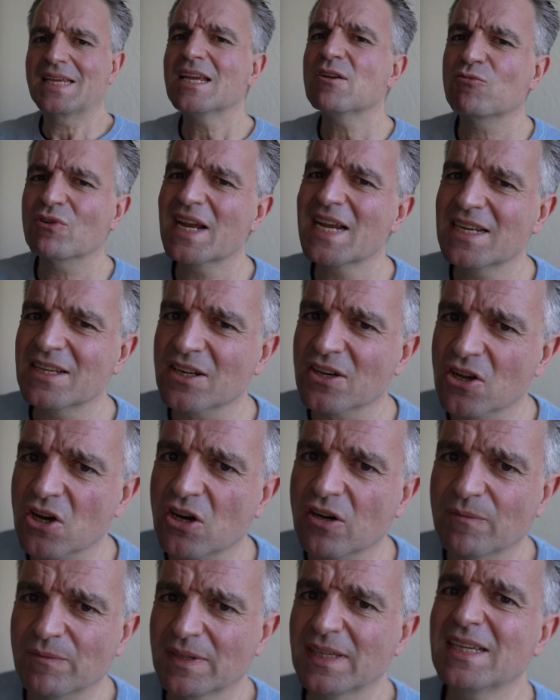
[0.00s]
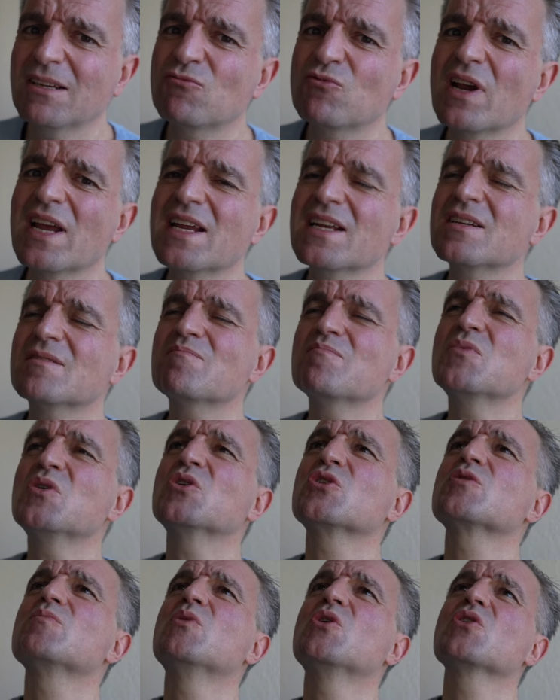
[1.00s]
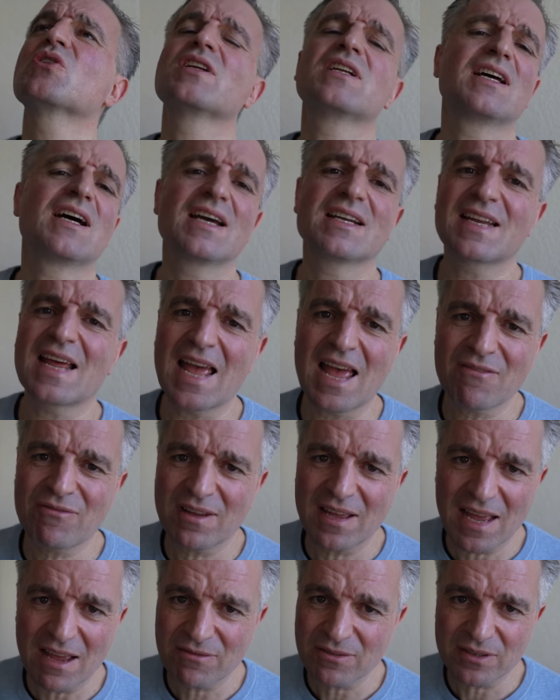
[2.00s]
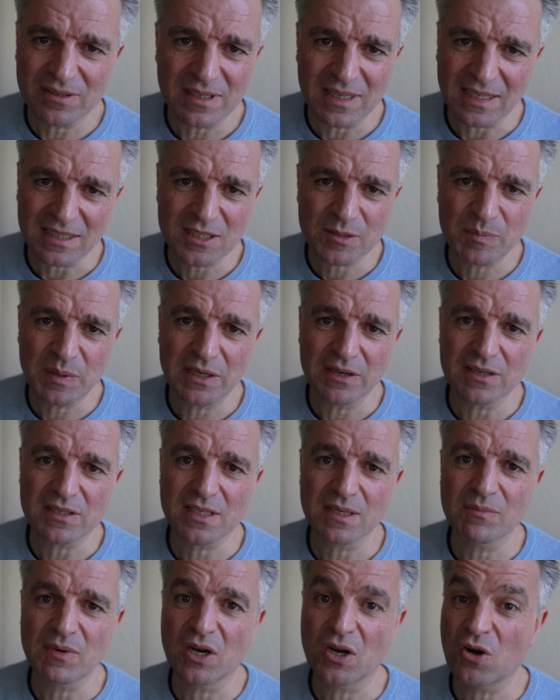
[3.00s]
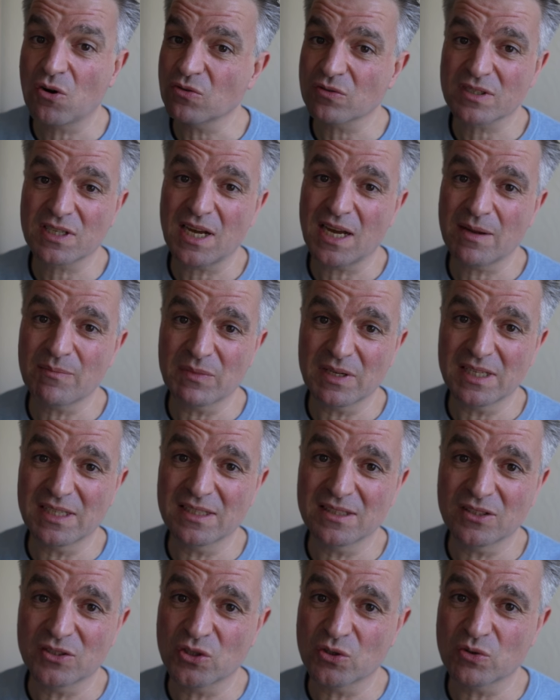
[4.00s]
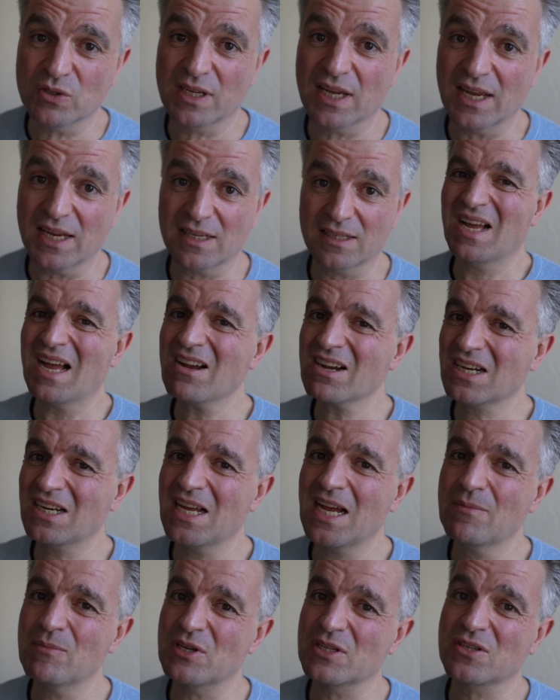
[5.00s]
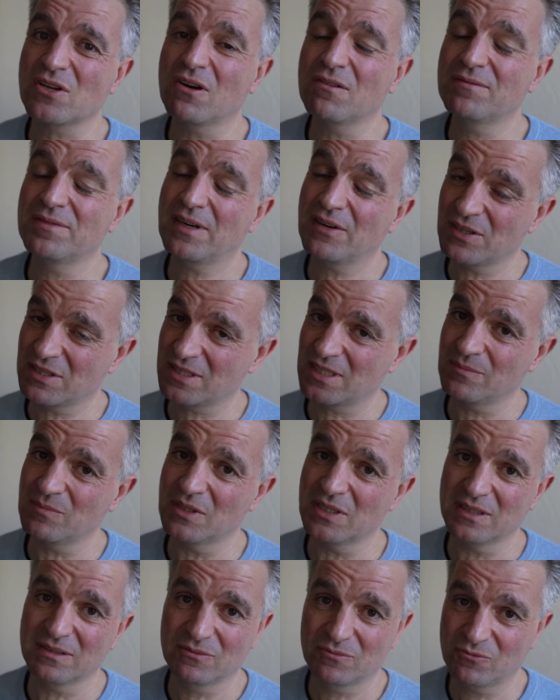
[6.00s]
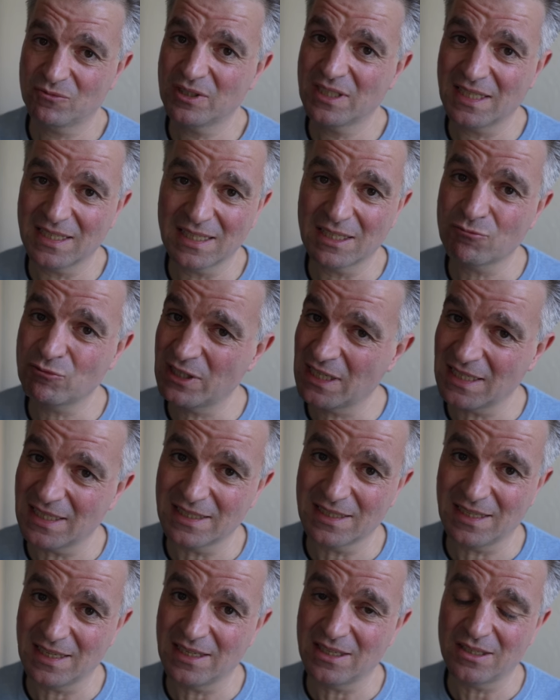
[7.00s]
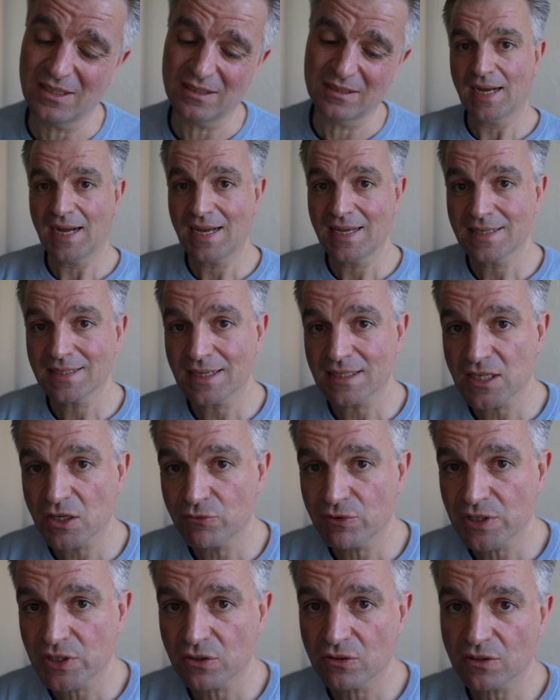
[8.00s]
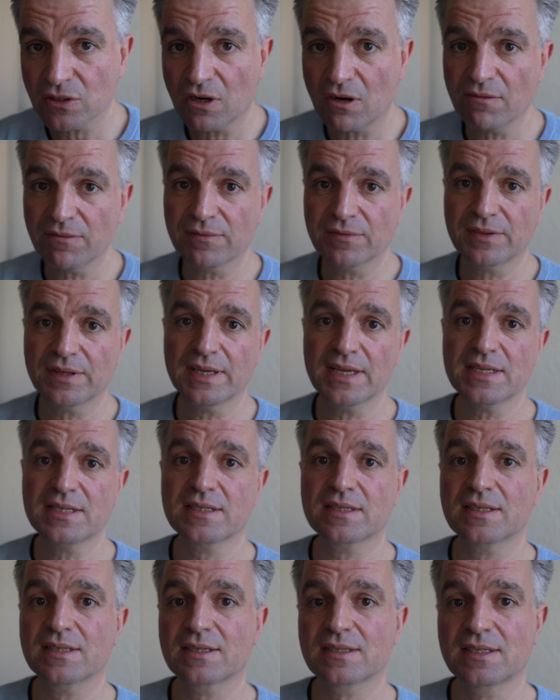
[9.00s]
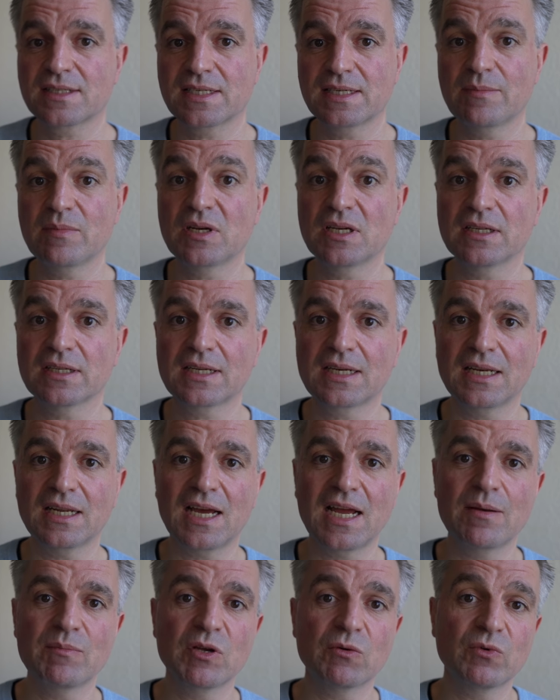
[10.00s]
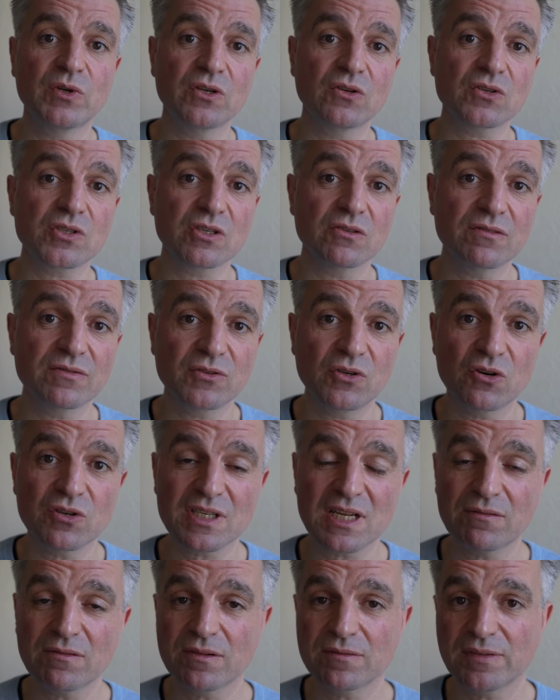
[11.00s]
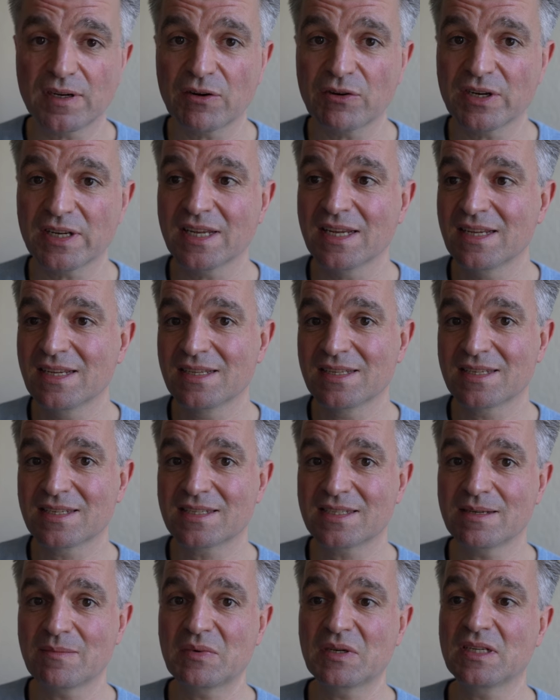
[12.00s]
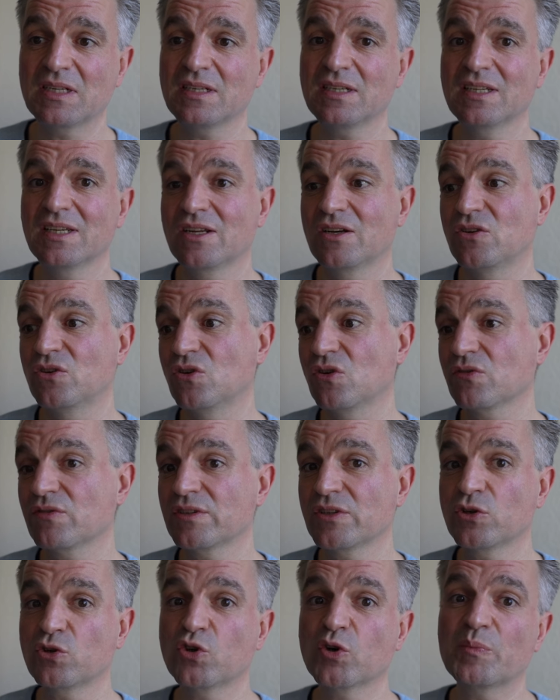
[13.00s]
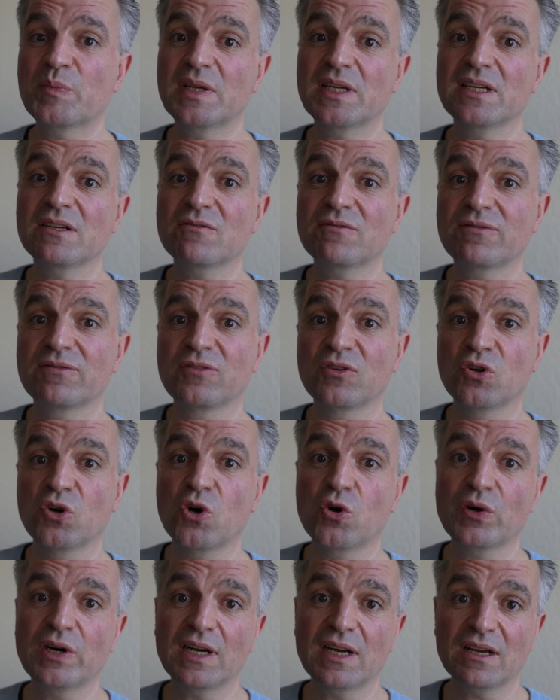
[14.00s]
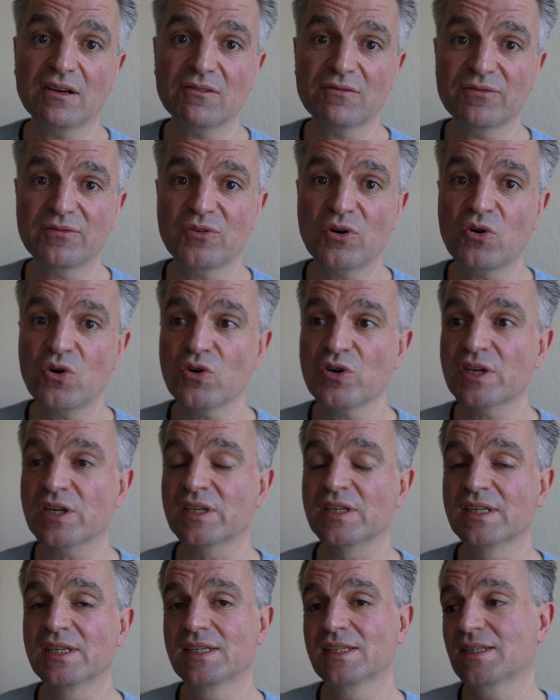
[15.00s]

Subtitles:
It rained a lot. It rained much more than I'd ever experienced in my whole time in the UK. Our climates are very similar. Really, really they are. And as a result of this similar climate, we also, of course, have a very similar Northern European flora and fauna.